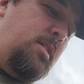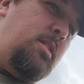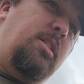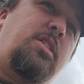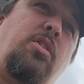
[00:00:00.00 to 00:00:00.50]

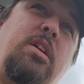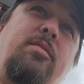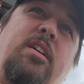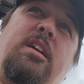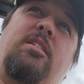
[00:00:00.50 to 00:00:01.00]
You don't
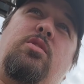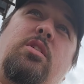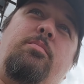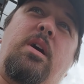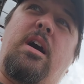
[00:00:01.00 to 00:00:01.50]
even get to
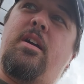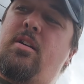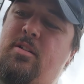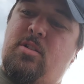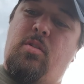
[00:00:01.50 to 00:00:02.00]
admire
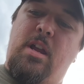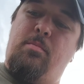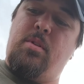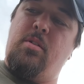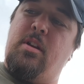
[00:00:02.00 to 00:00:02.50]
its
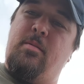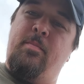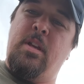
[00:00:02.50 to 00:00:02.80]
great beauty.